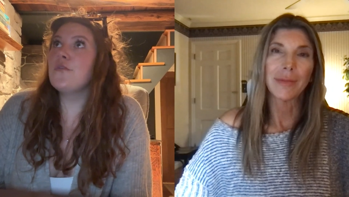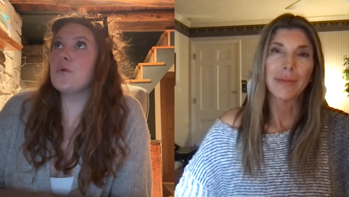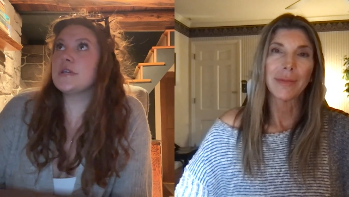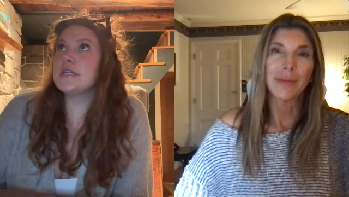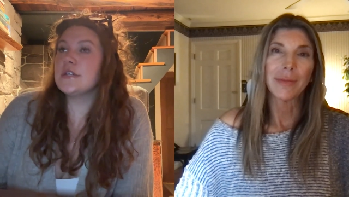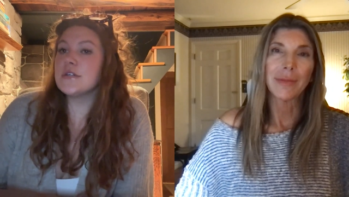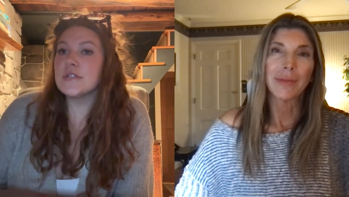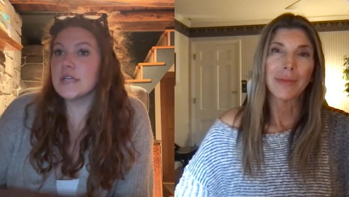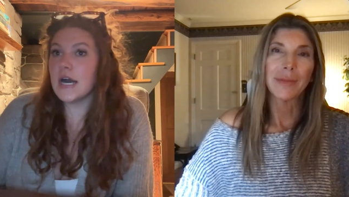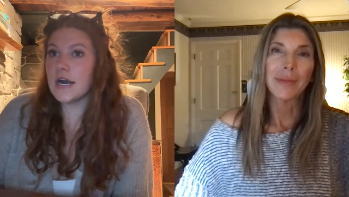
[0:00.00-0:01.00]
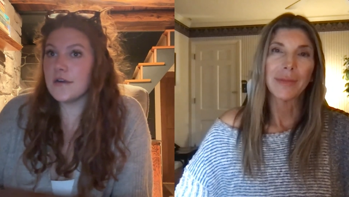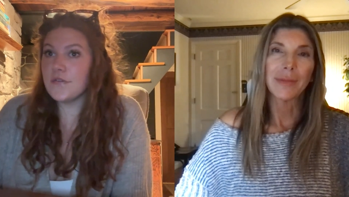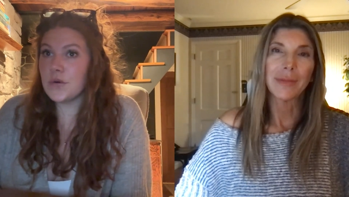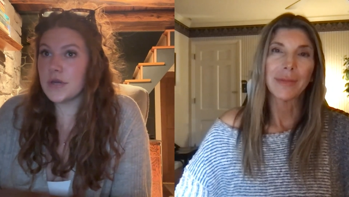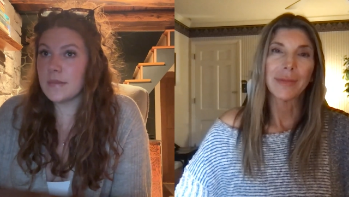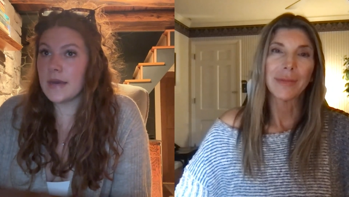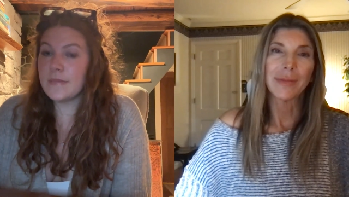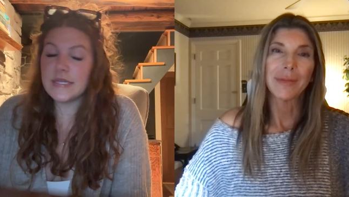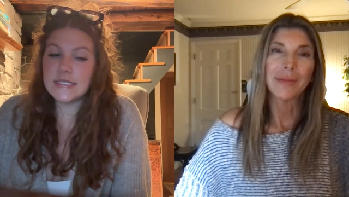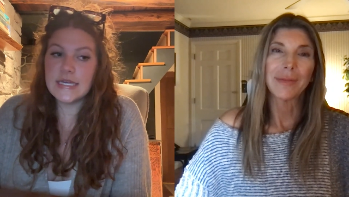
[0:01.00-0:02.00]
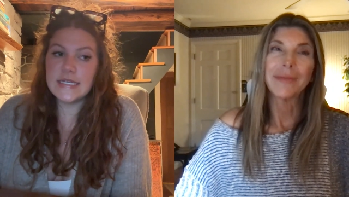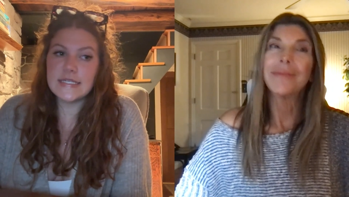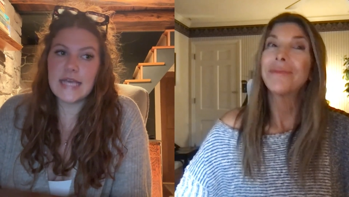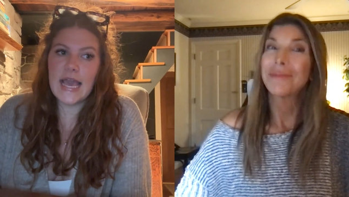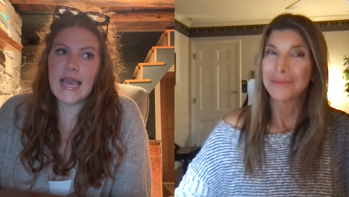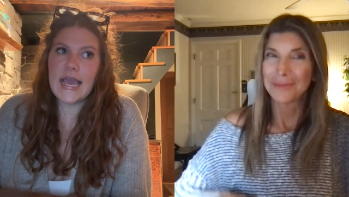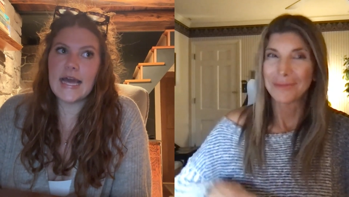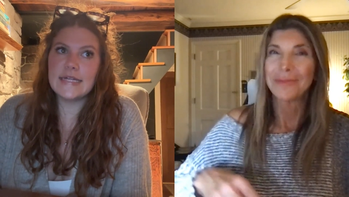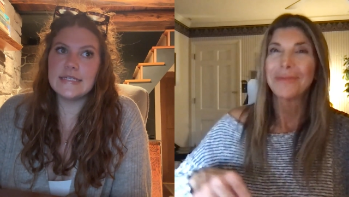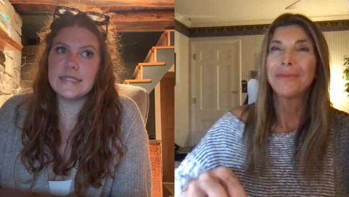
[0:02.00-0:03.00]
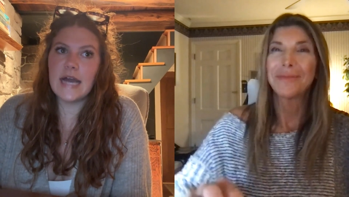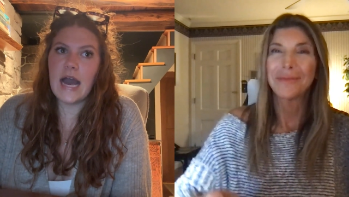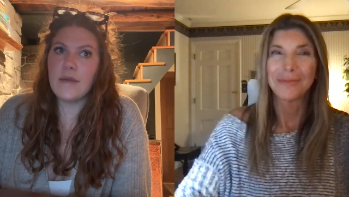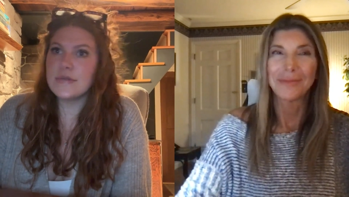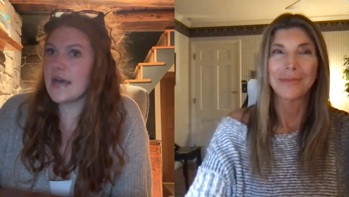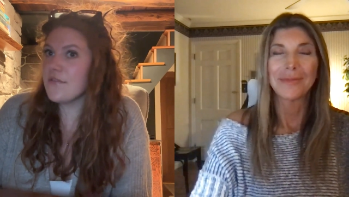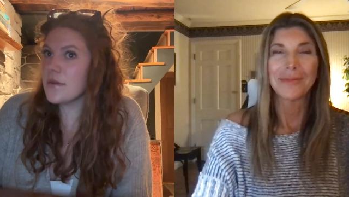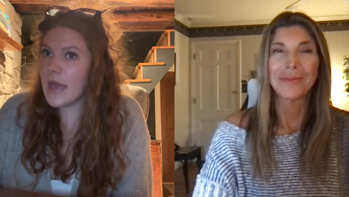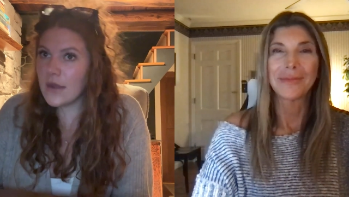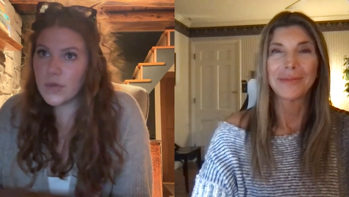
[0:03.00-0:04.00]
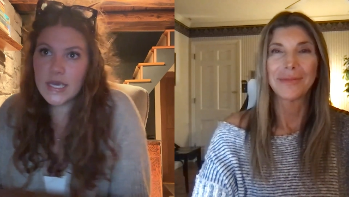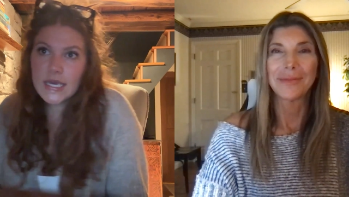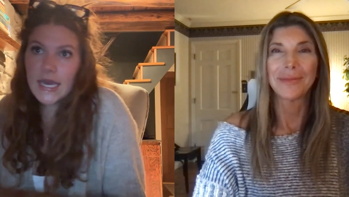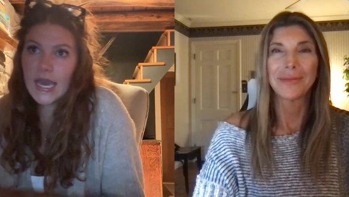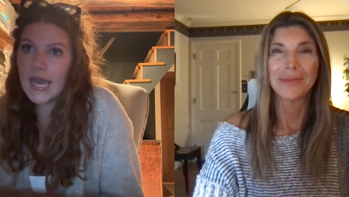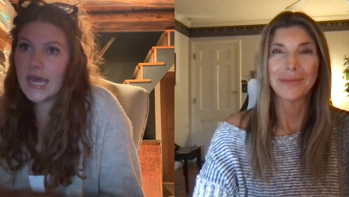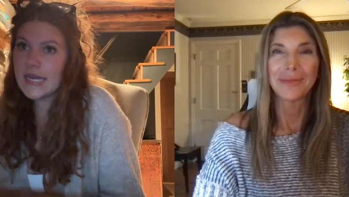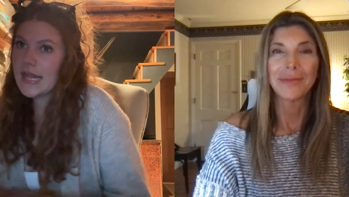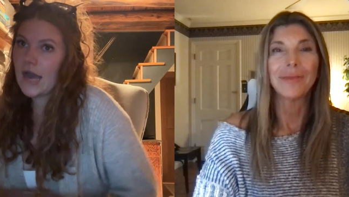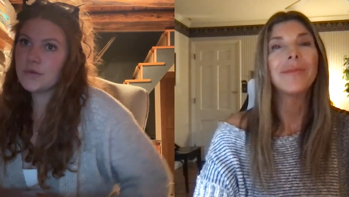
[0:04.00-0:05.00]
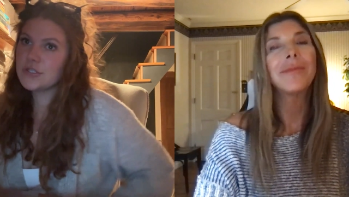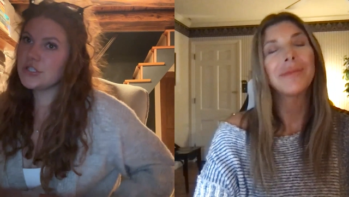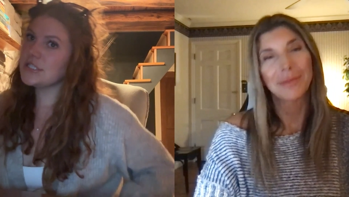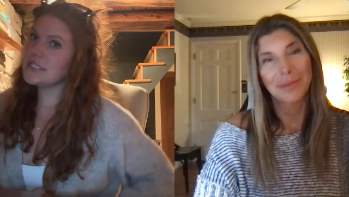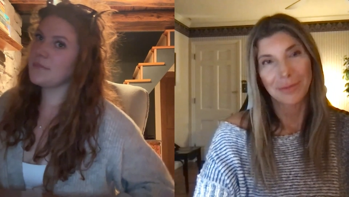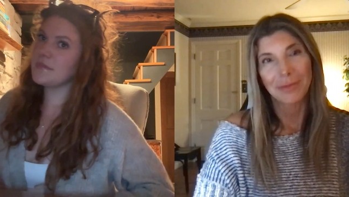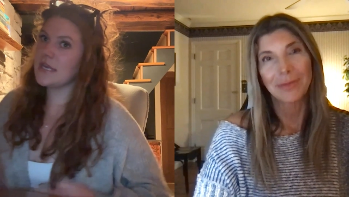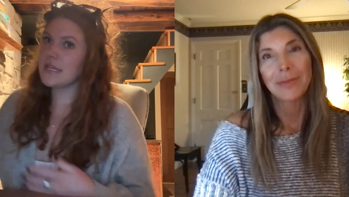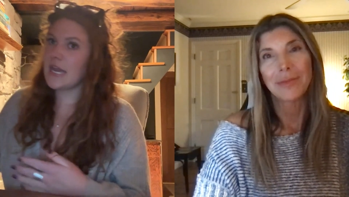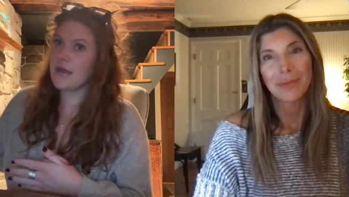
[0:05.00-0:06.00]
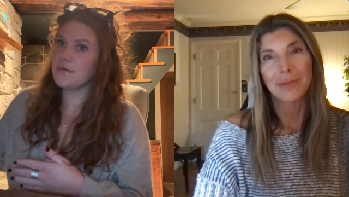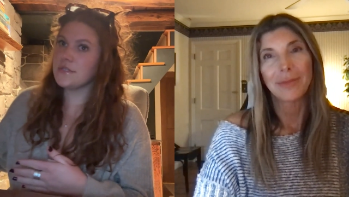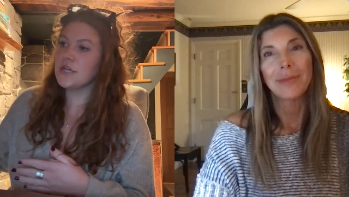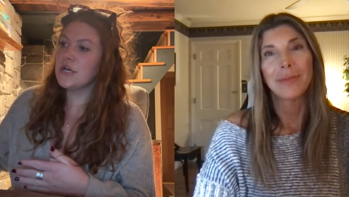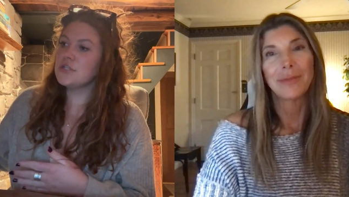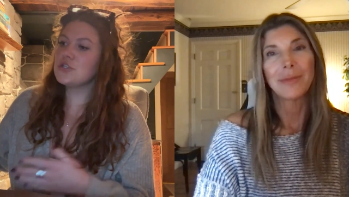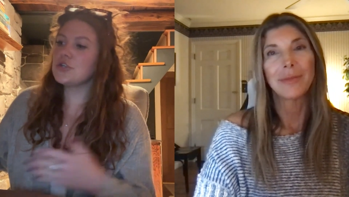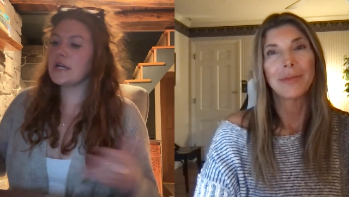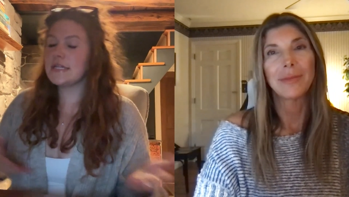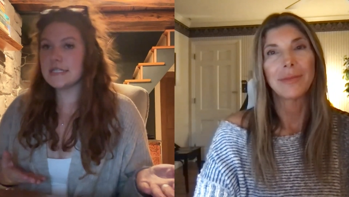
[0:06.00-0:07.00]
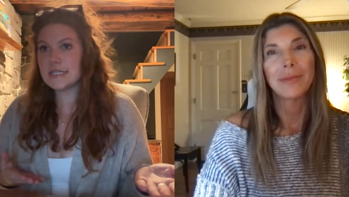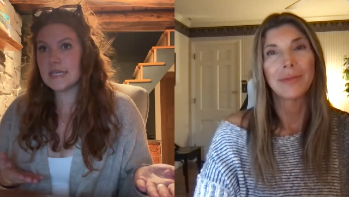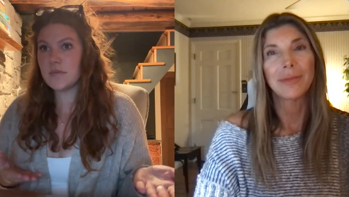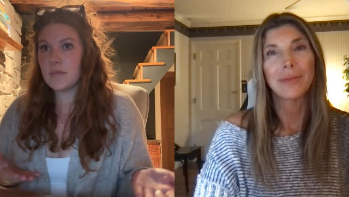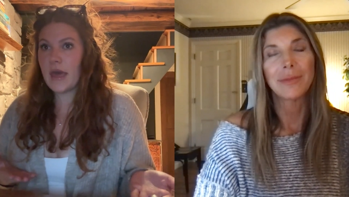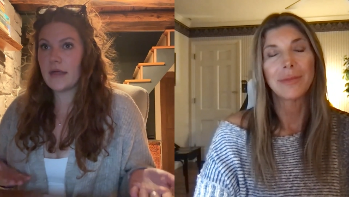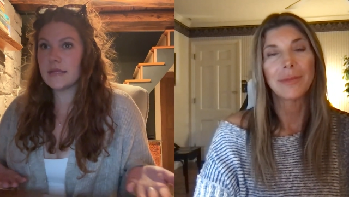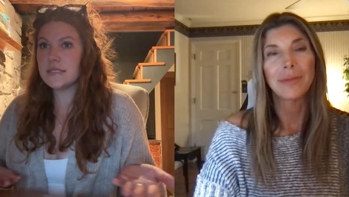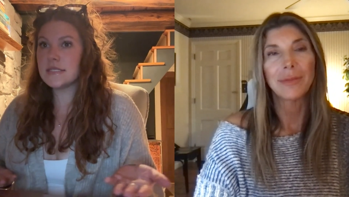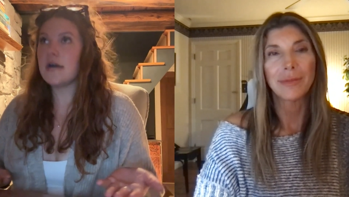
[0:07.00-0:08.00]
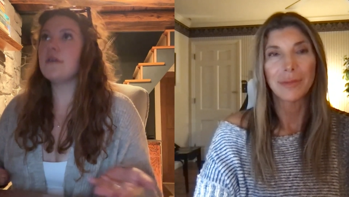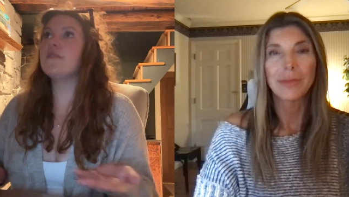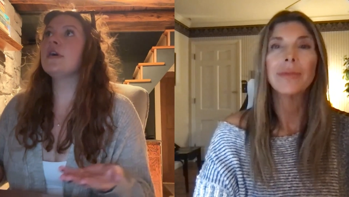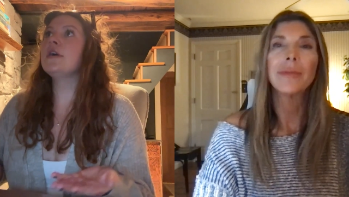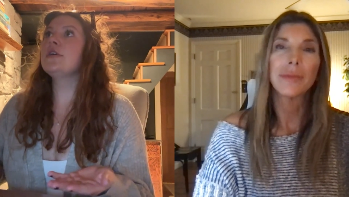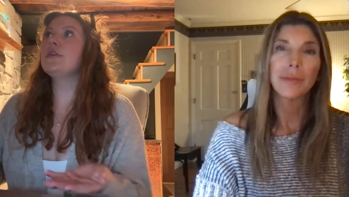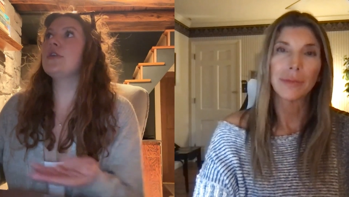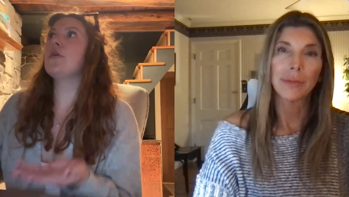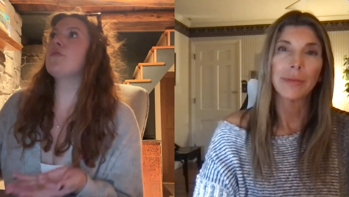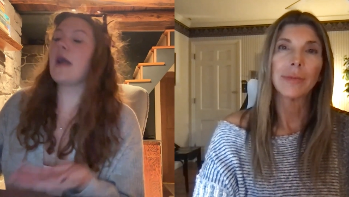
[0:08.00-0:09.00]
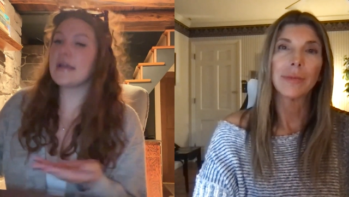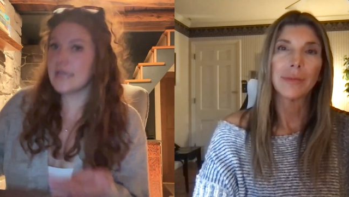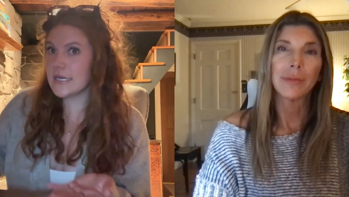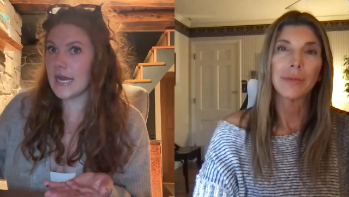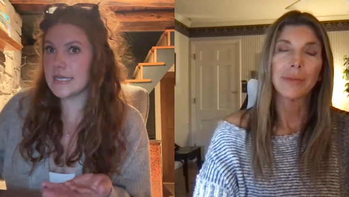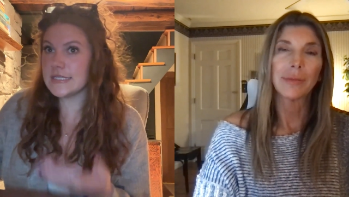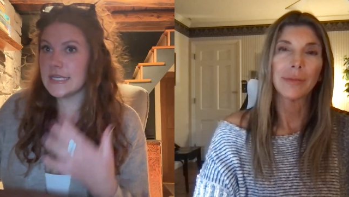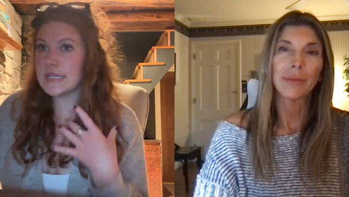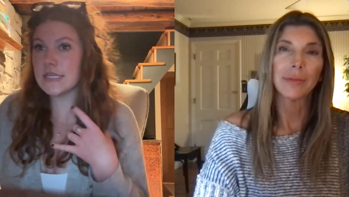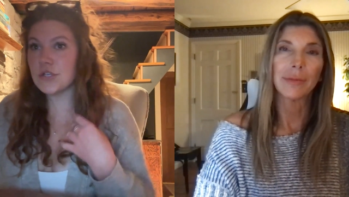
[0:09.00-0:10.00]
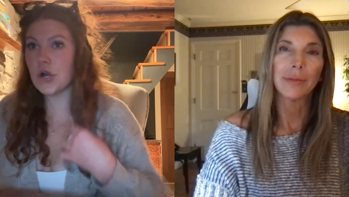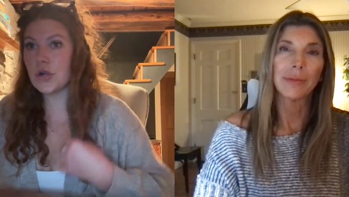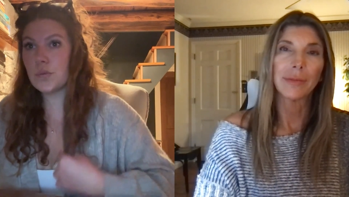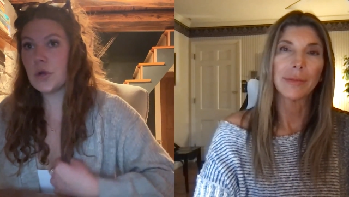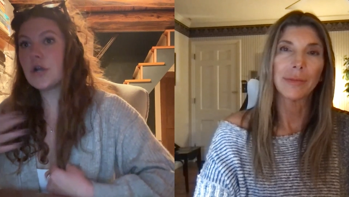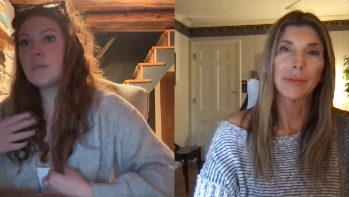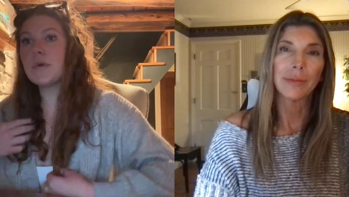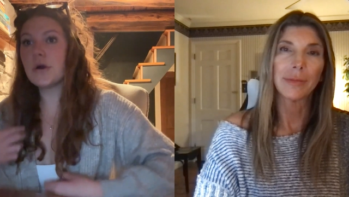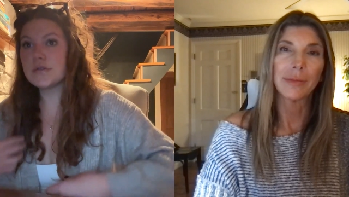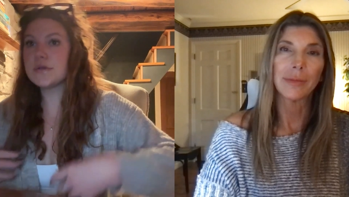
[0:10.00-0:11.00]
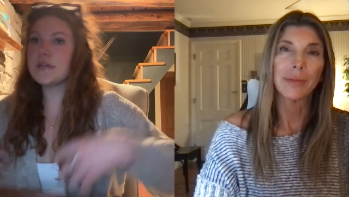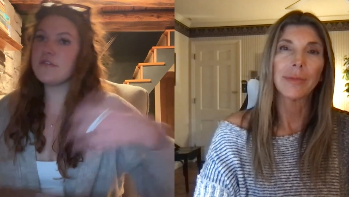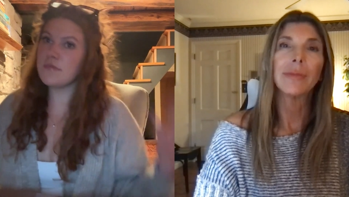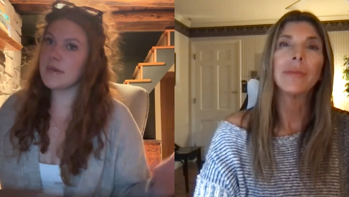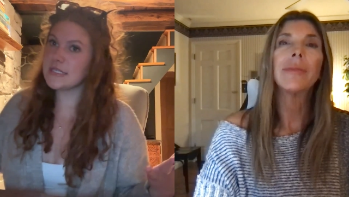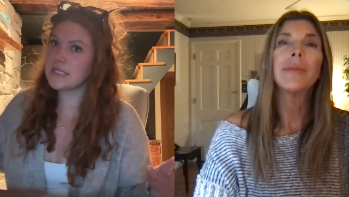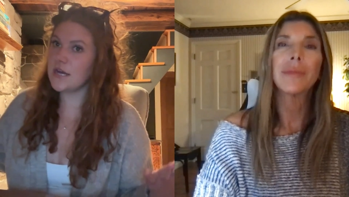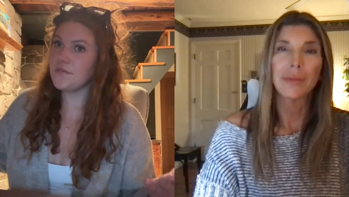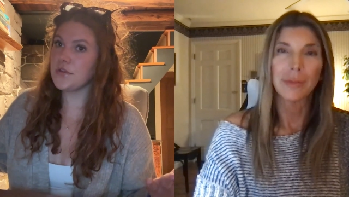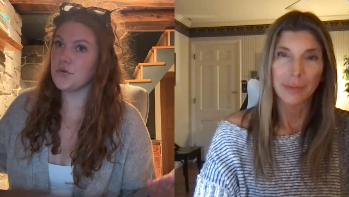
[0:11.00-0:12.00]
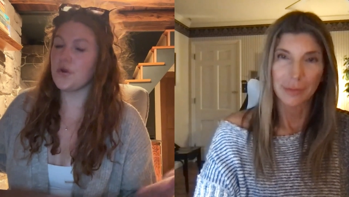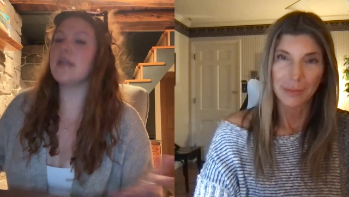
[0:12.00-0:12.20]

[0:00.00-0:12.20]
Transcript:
Speaker 1: four years of owning my business, and I was having a bad week. And that was just something that I was struggling to keep the balance of, you know, recognizing this hard work, but also giving myself the